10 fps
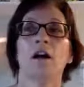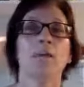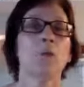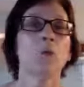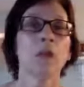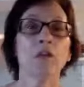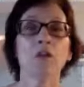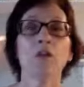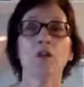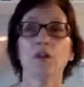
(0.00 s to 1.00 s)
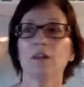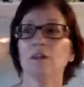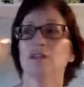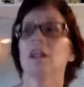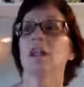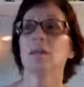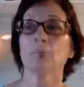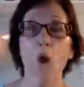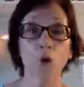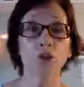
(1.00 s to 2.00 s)
wherever you're going to see it,
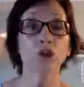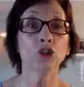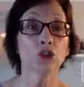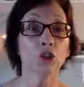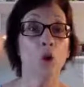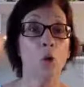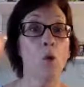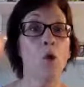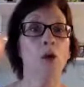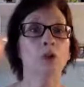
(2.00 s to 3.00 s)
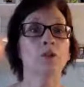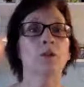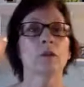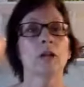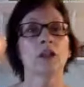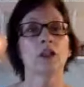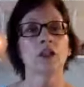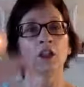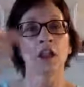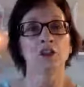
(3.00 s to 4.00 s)
post your goal so that
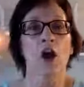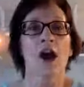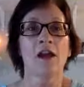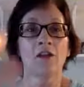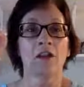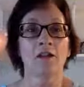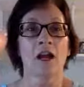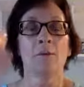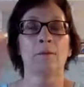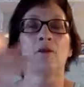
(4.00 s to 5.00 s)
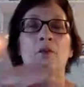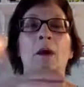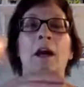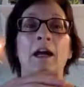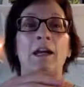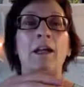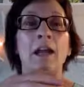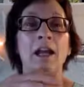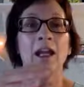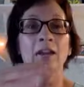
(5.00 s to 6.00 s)
it's on the top of your mind.
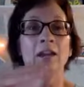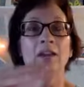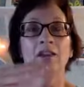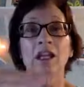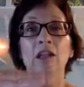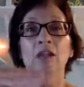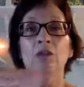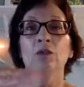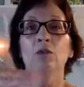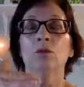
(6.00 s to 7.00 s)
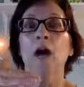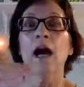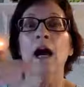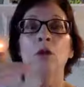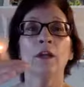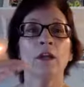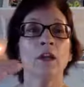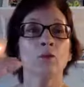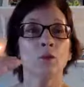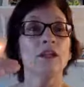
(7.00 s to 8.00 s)
And then think through, how can
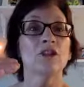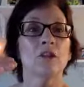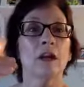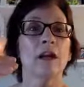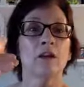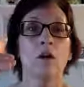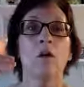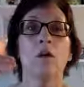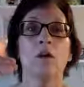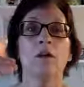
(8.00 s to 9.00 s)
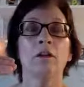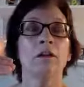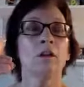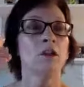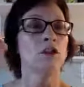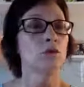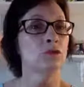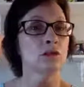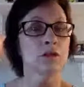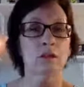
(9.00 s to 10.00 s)
I reach that goal
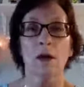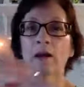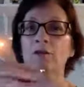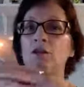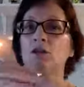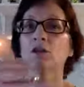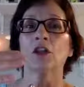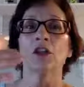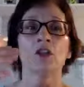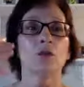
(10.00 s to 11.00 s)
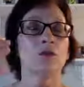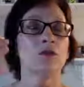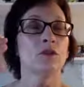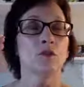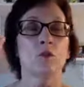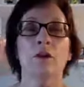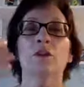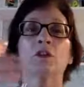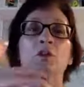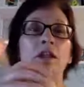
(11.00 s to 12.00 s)
use your sponsor, use
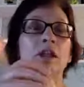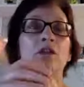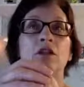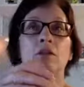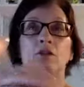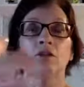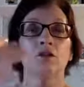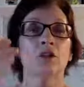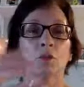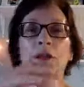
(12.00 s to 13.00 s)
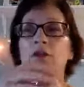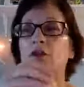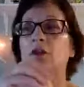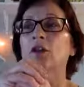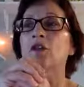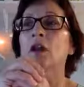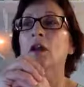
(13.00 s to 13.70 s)
whoever you need to, do your research.